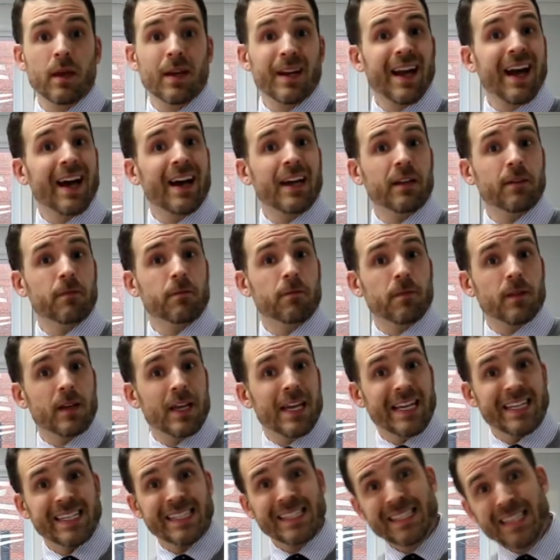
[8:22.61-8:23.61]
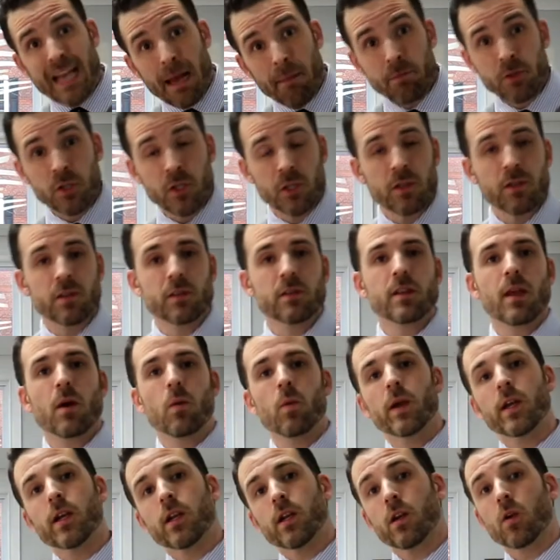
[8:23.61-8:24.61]
kind of exceptions that
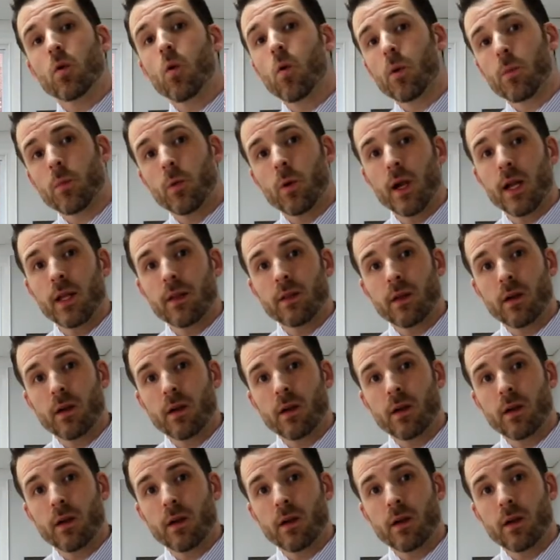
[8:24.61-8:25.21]
we could incorporate